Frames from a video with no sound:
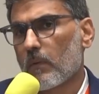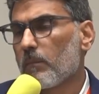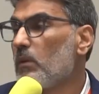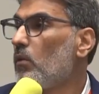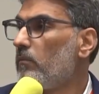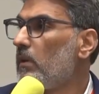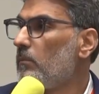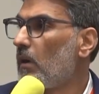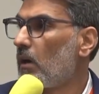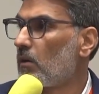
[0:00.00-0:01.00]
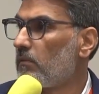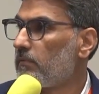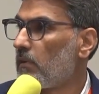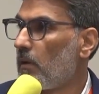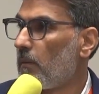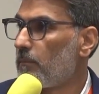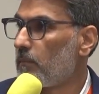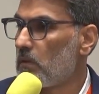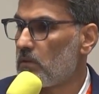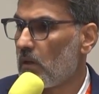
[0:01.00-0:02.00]
You have been part of
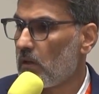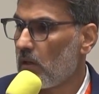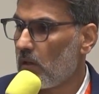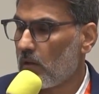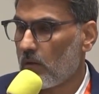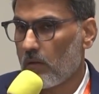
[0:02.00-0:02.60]
the journey